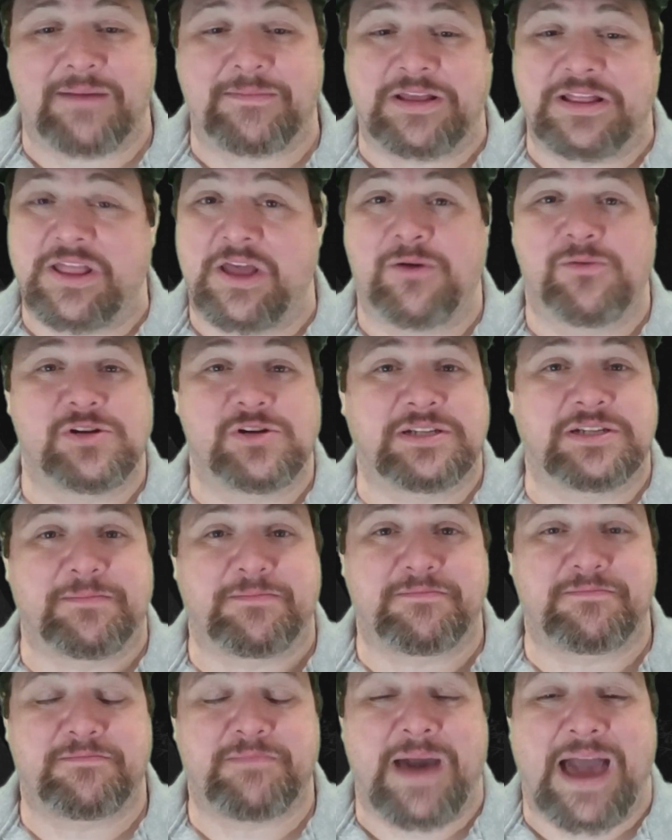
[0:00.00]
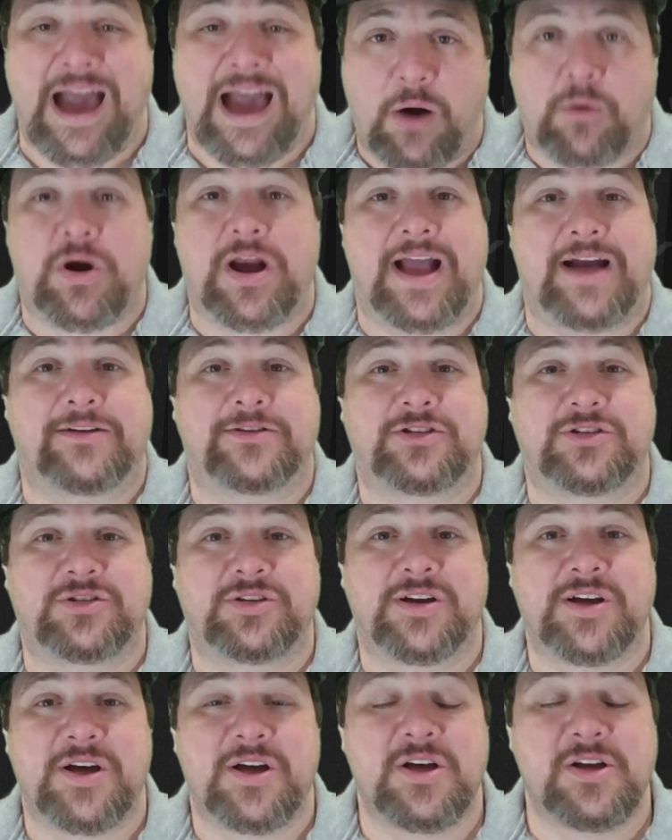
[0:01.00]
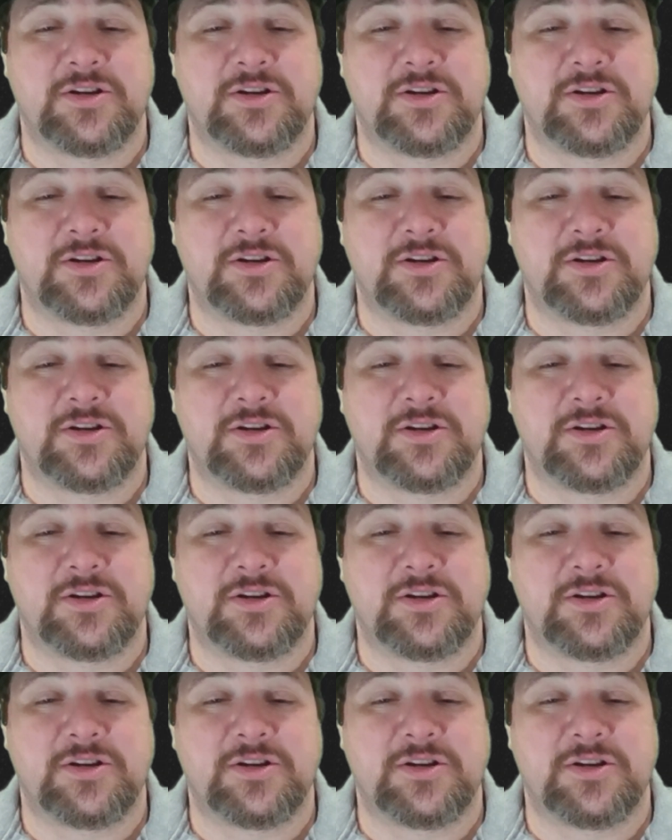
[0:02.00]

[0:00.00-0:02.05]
I mean, there was a powerhouse,